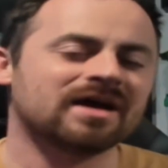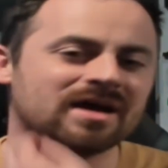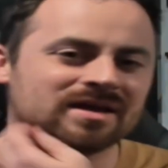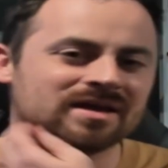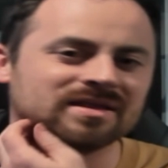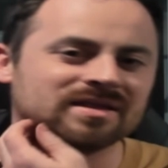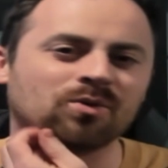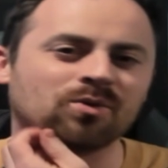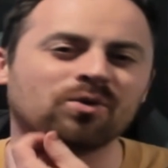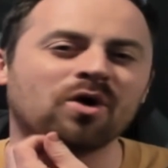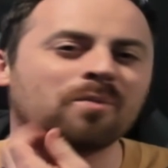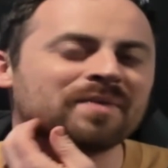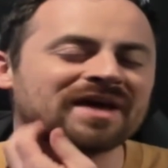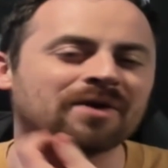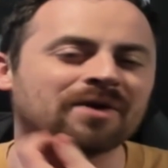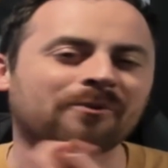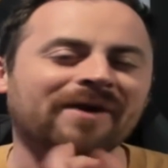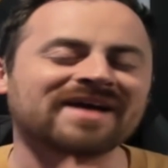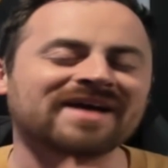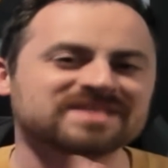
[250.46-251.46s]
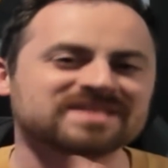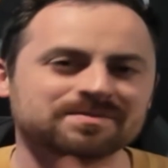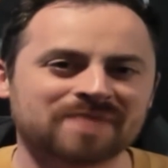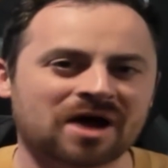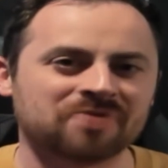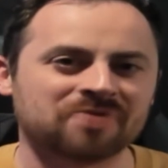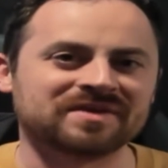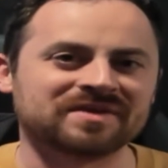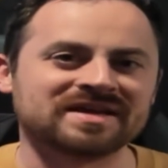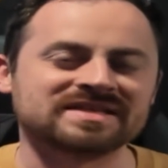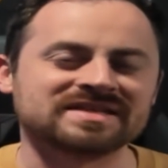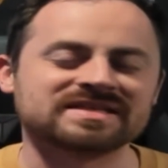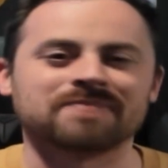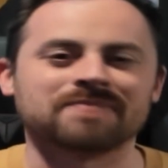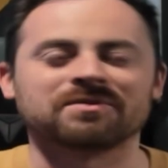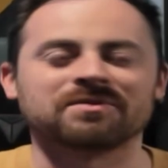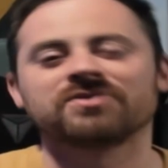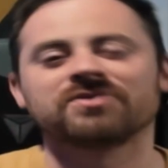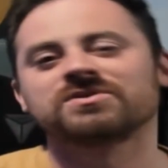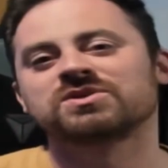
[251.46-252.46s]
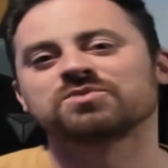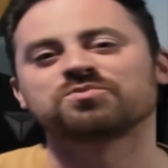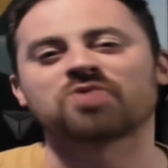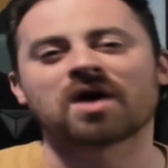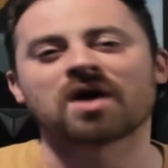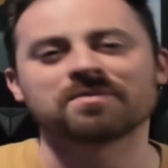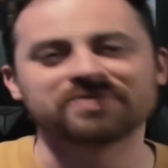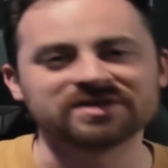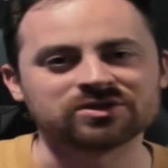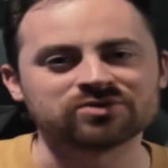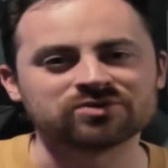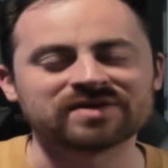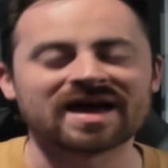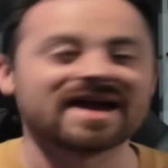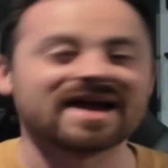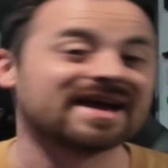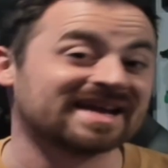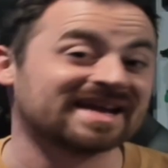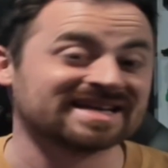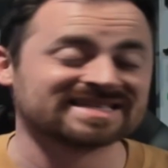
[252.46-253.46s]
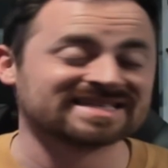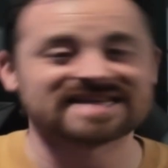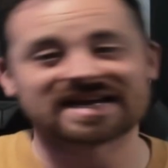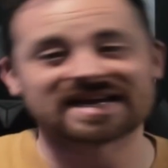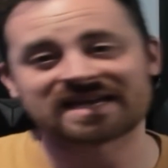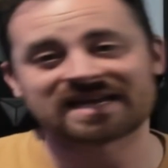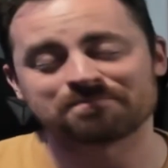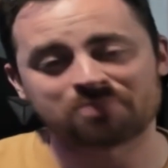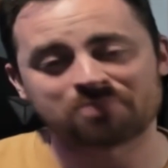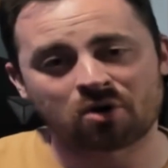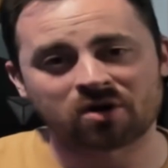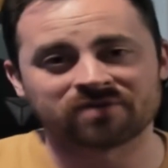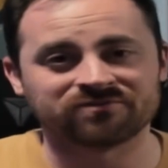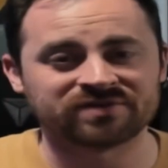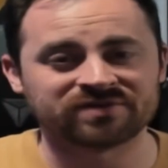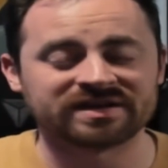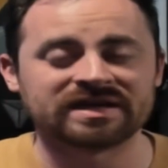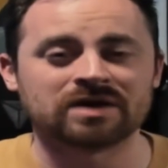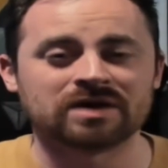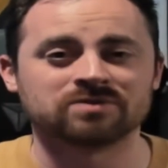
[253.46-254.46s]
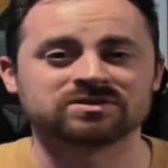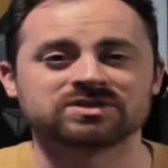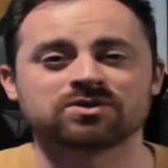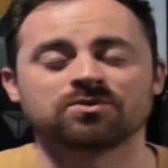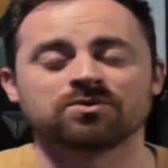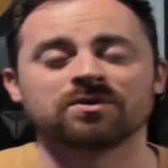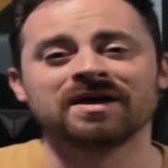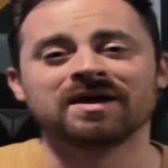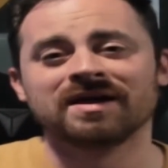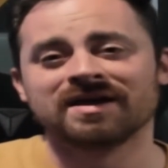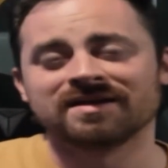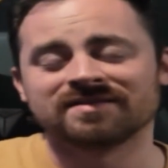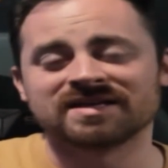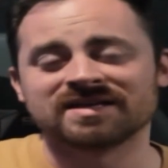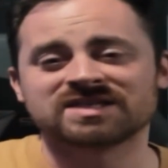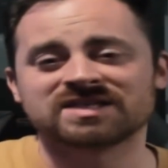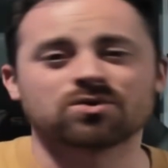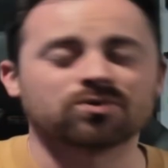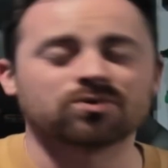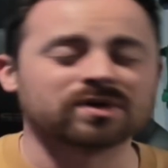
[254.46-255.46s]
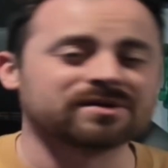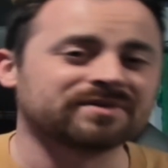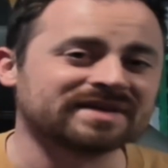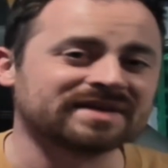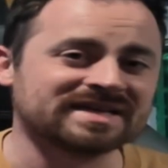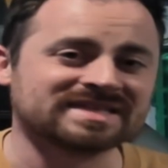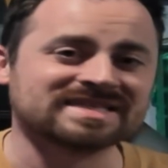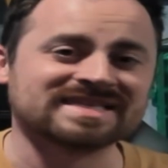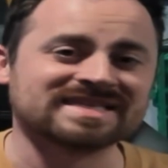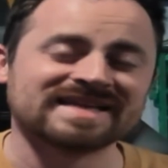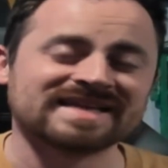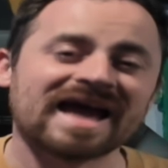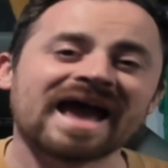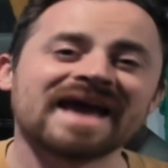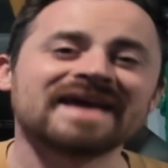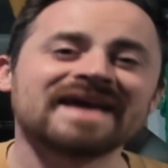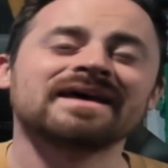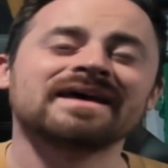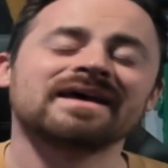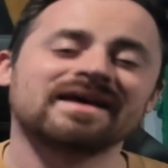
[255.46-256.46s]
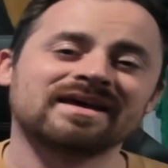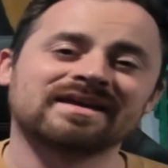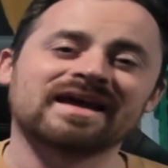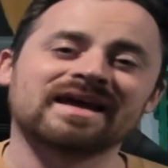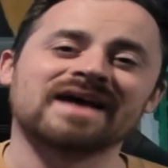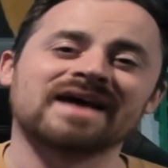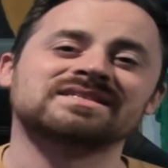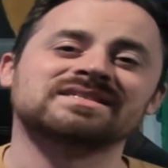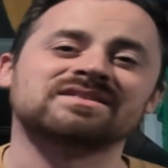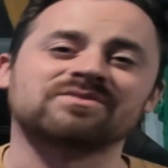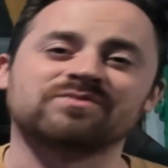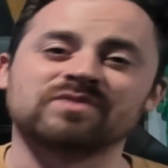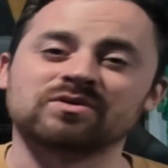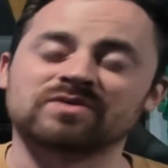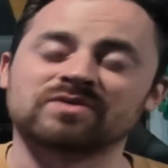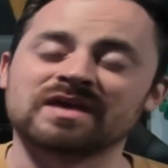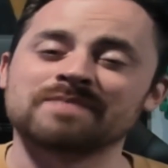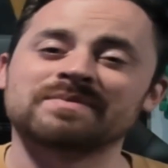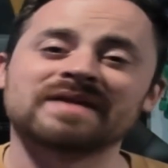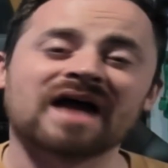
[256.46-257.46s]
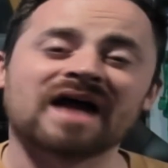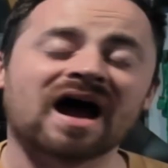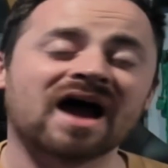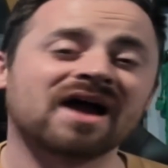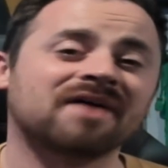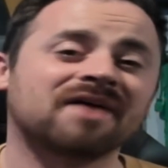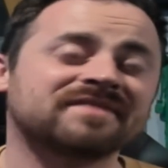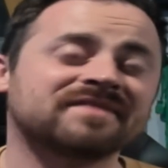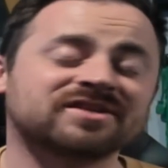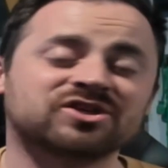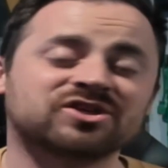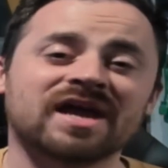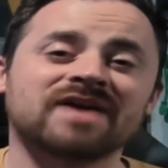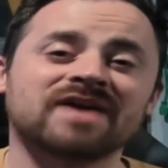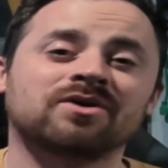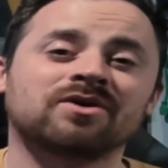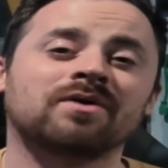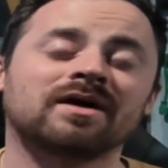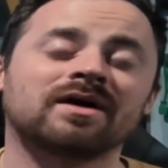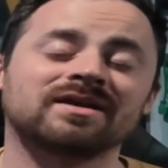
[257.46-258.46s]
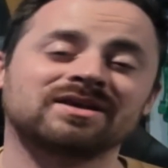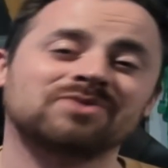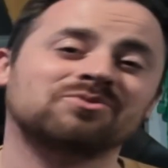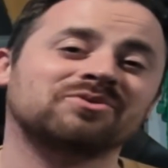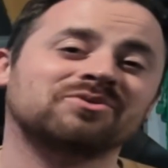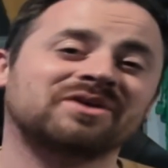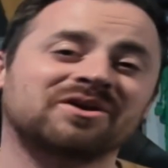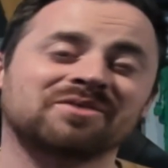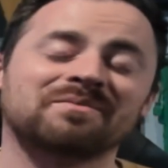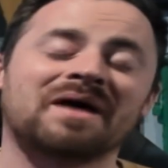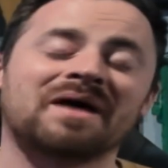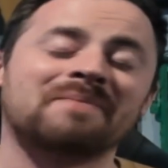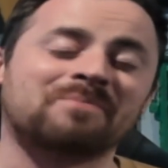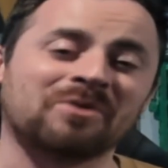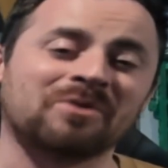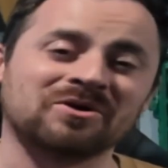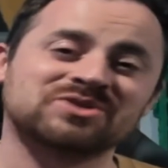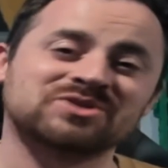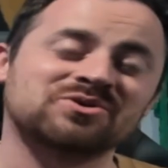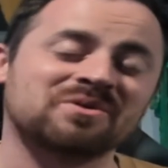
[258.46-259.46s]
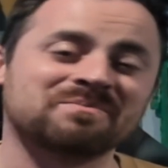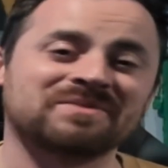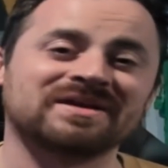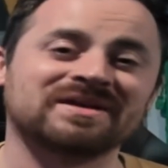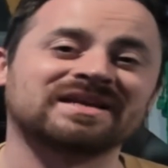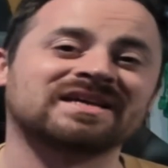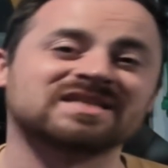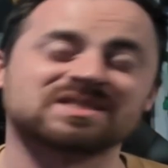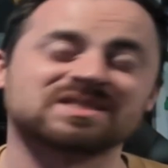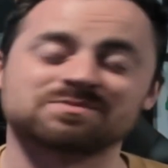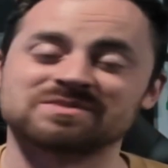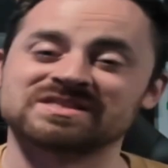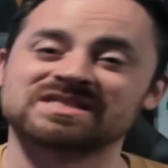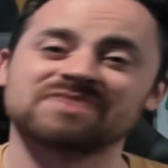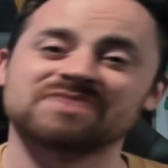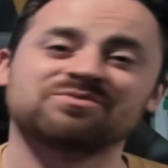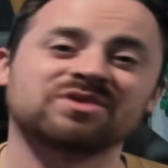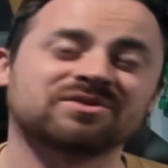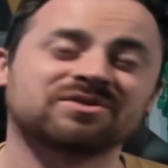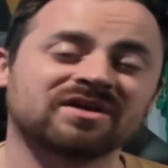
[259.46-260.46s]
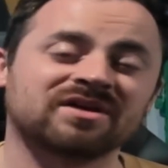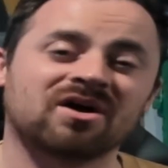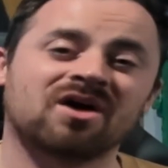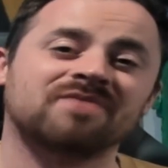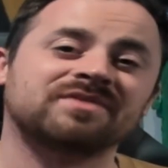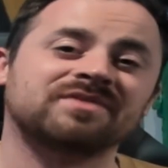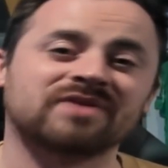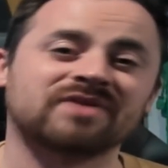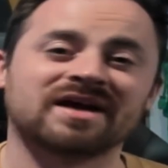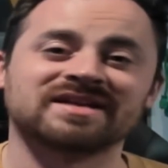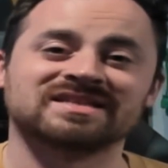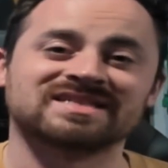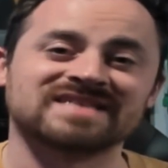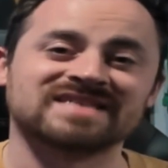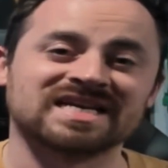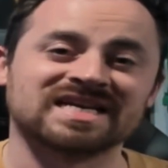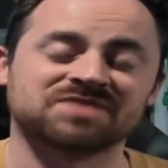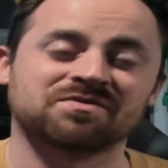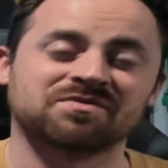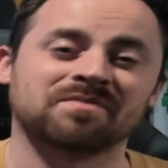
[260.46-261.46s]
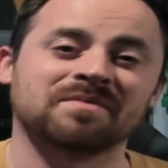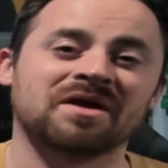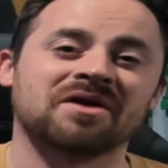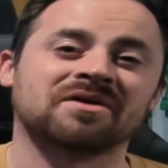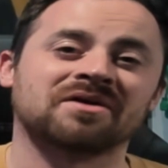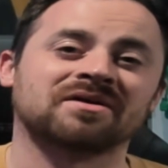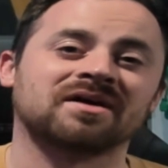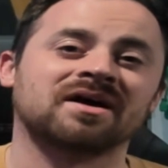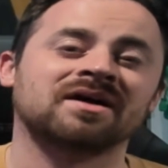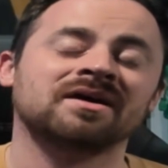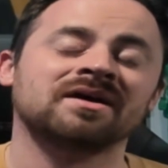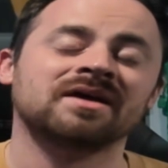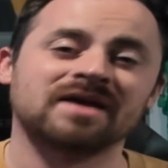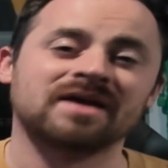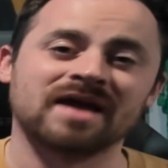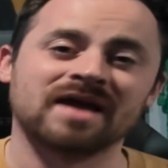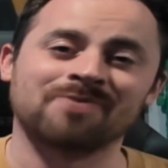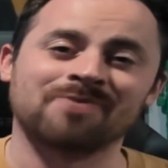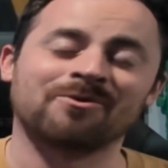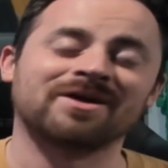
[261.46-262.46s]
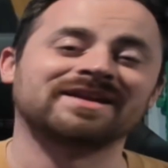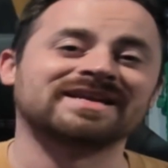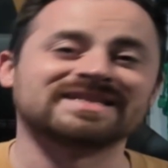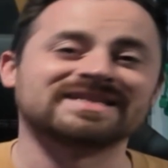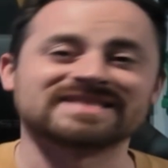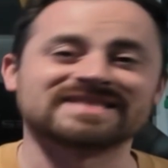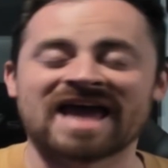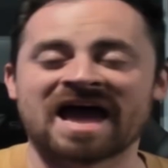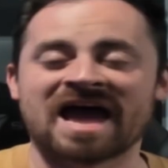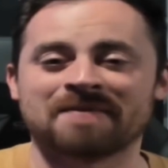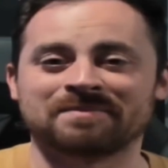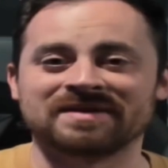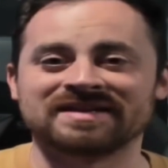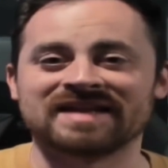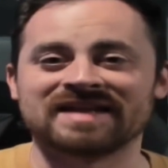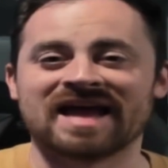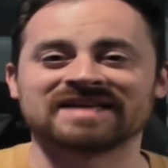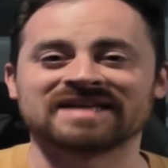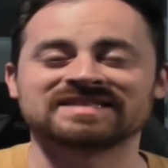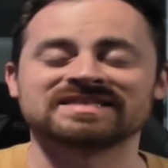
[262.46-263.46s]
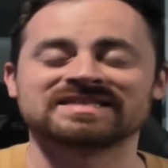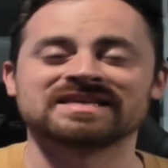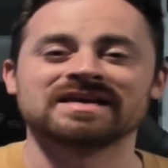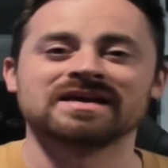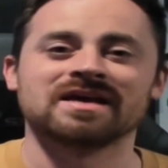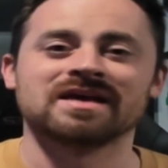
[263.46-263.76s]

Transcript: There will be a rant about this. I'm going to probably do that in a second part video. So this will release today. Guys, if you keep an eye on the channel, you will hear my personal opinion specifically on the United States of America and what needs to happen next.